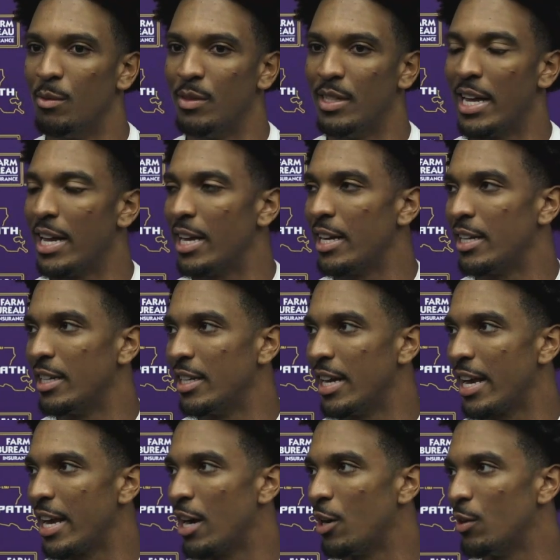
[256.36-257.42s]
day in and
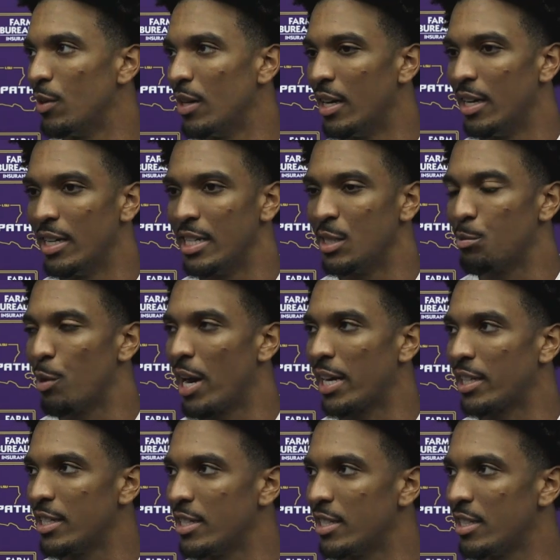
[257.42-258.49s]
day out, each
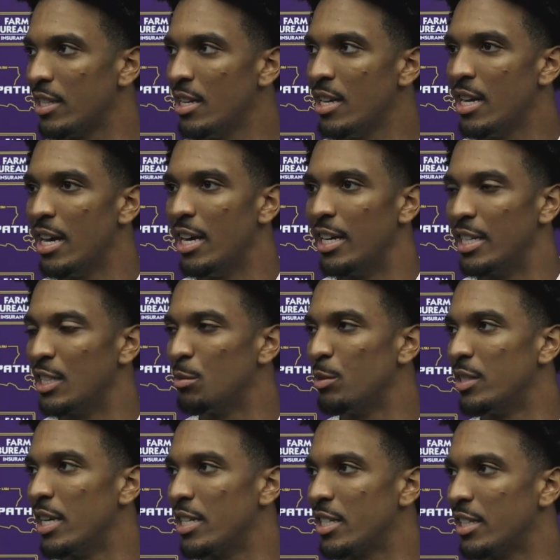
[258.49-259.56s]
practice, each
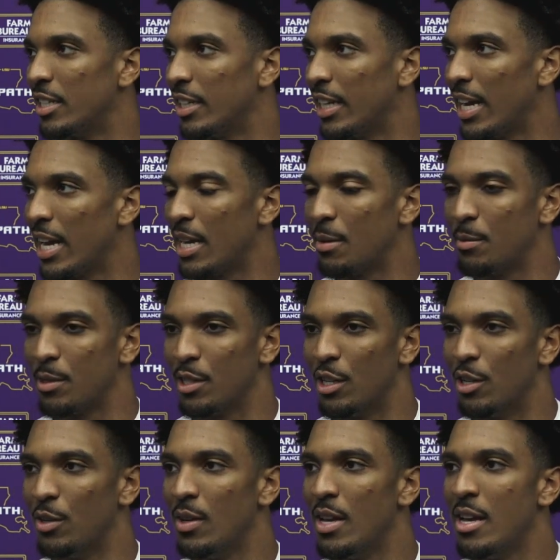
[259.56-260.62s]
possession in the game. You
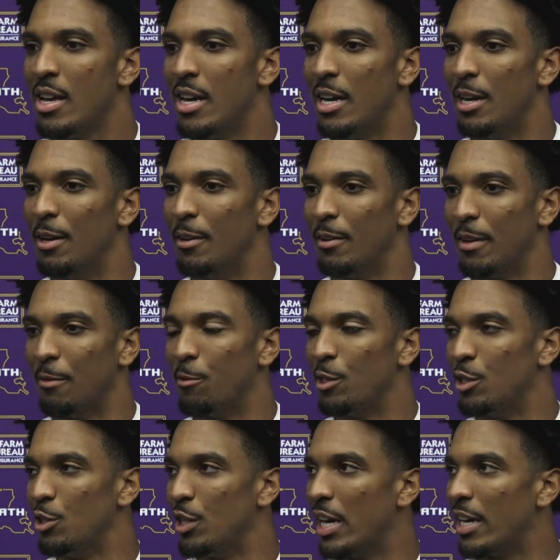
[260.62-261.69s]
know, if we
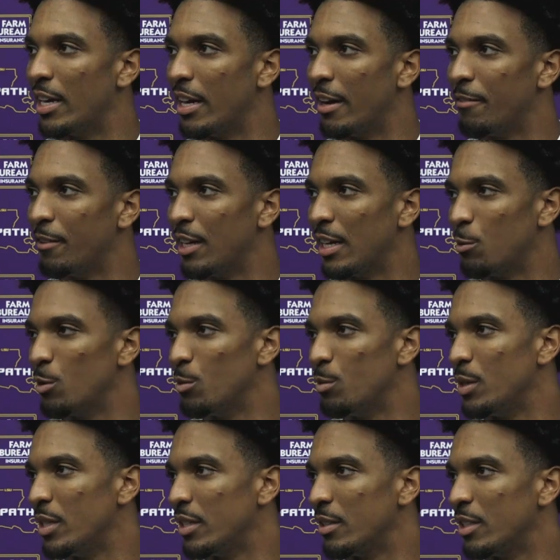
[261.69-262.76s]
do that, I feel like we'll
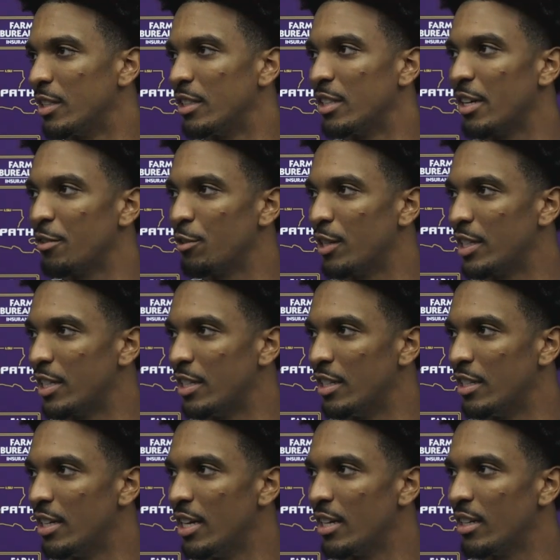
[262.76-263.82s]
be successful at the end
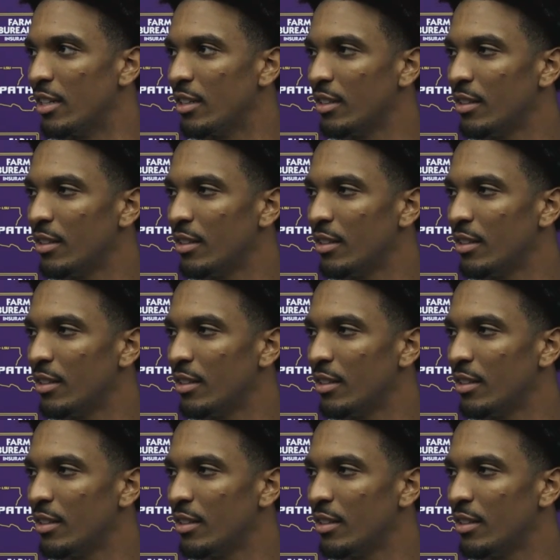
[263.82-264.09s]
of the day.